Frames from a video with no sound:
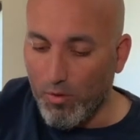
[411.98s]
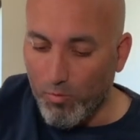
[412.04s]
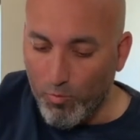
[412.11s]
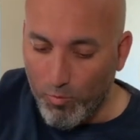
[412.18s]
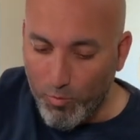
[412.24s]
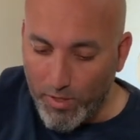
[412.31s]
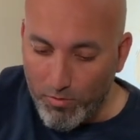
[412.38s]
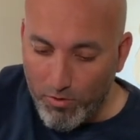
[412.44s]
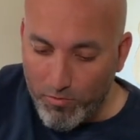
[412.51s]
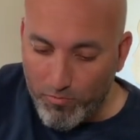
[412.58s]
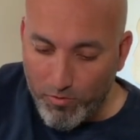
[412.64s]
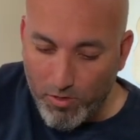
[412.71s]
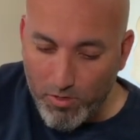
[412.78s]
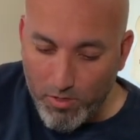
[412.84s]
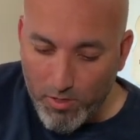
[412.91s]
we
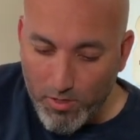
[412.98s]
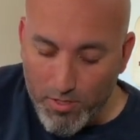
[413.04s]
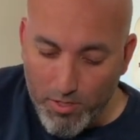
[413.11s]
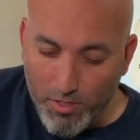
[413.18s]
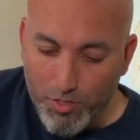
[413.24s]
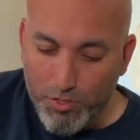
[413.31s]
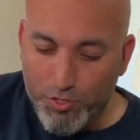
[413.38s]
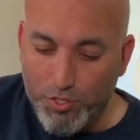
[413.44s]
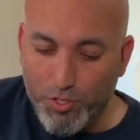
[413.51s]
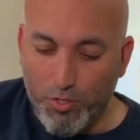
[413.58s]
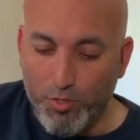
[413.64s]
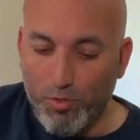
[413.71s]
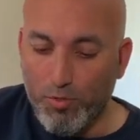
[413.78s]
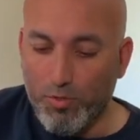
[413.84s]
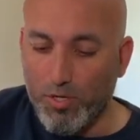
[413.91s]
refer
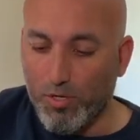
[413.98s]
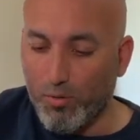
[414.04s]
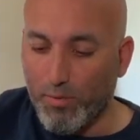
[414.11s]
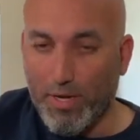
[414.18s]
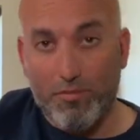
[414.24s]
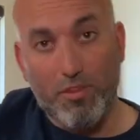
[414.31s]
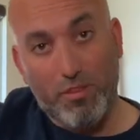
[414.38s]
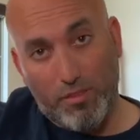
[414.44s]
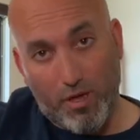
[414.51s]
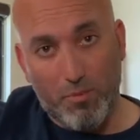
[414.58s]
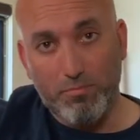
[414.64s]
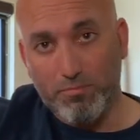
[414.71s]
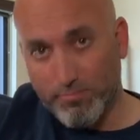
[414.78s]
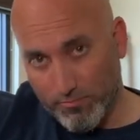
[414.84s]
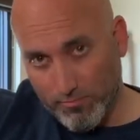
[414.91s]
to, we have the
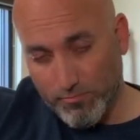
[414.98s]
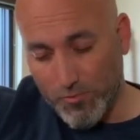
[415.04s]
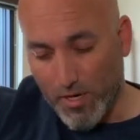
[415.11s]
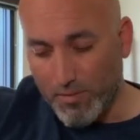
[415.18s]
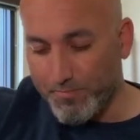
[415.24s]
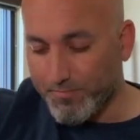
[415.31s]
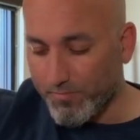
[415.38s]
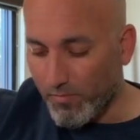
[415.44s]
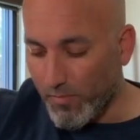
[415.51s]
thumb, right?